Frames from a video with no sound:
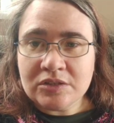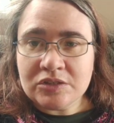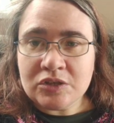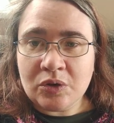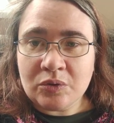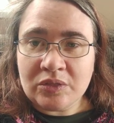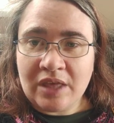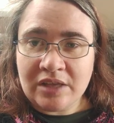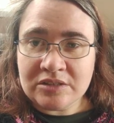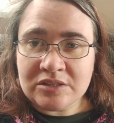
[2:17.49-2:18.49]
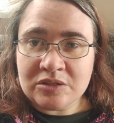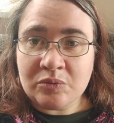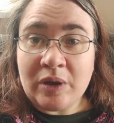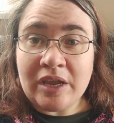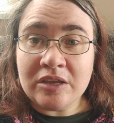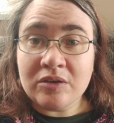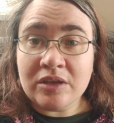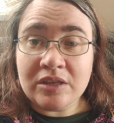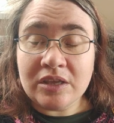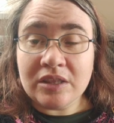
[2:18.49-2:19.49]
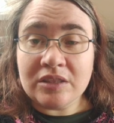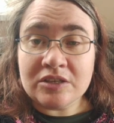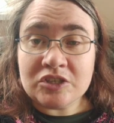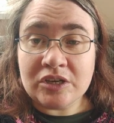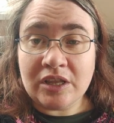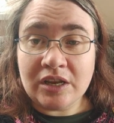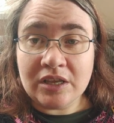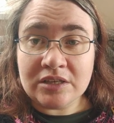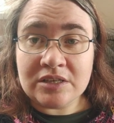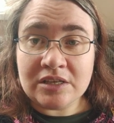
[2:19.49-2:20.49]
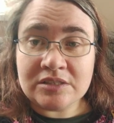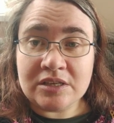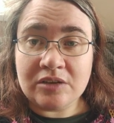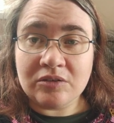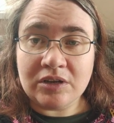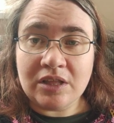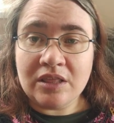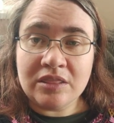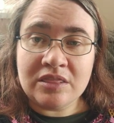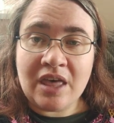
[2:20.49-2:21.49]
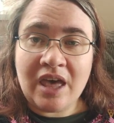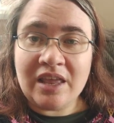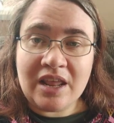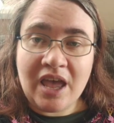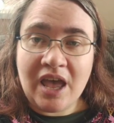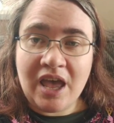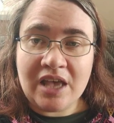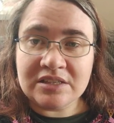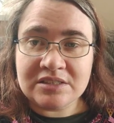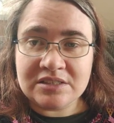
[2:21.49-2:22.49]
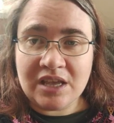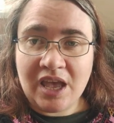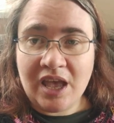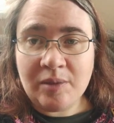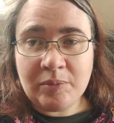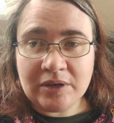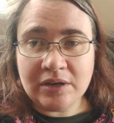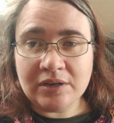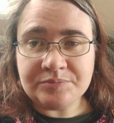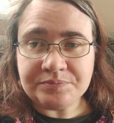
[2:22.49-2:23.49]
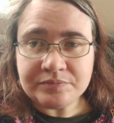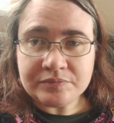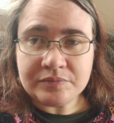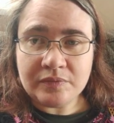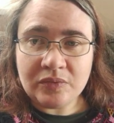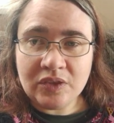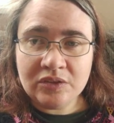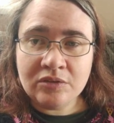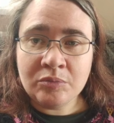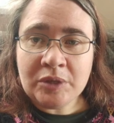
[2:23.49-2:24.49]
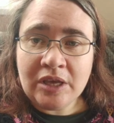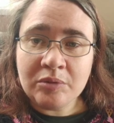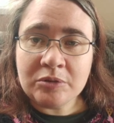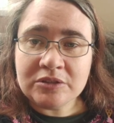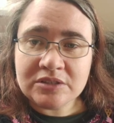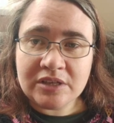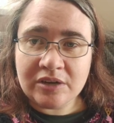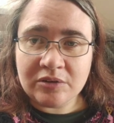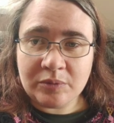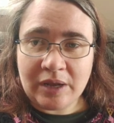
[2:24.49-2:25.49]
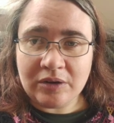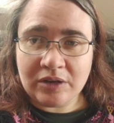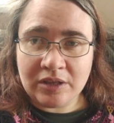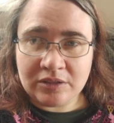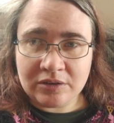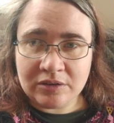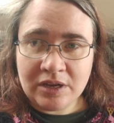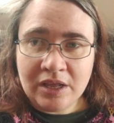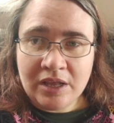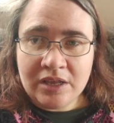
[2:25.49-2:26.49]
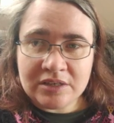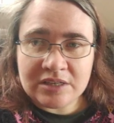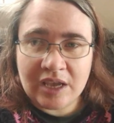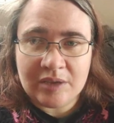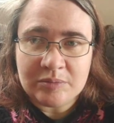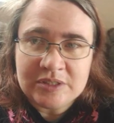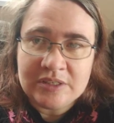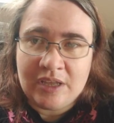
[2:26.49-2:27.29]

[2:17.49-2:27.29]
So that's the way you can get the genetic testing run. That has to happen to be able to narrow out other types.